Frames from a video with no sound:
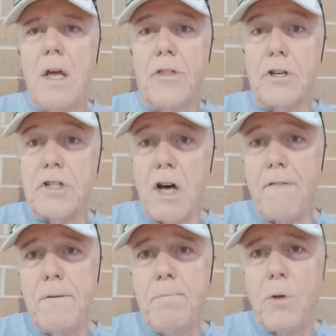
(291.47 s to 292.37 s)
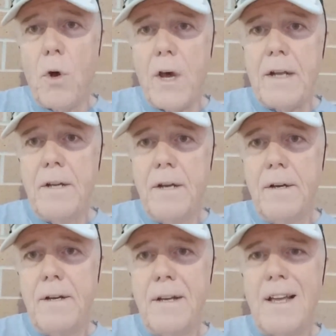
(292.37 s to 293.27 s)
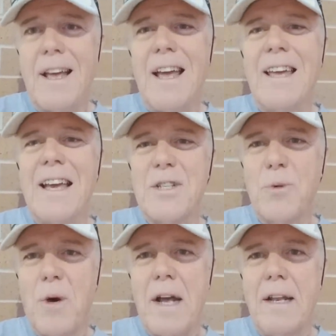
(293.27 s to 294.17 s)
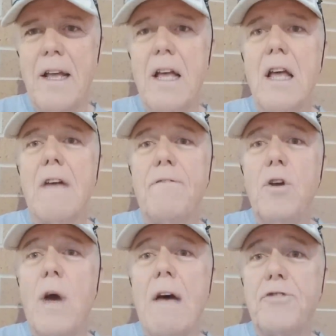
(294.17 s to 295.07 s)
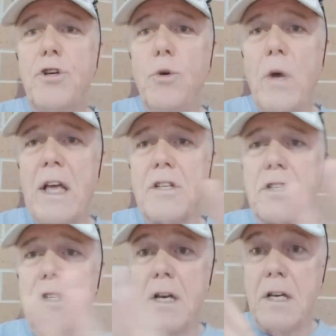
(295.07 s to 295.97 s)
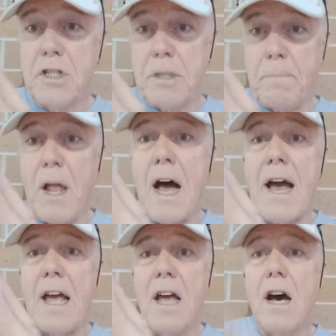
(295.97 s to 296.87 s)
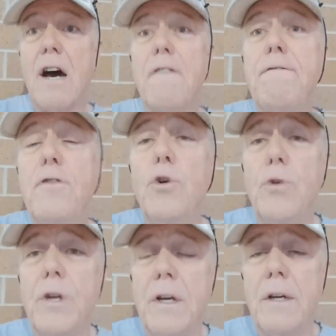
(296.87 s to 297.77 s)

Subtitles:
they're self-employed, and guess what? If you have 2 weeks' supply of food.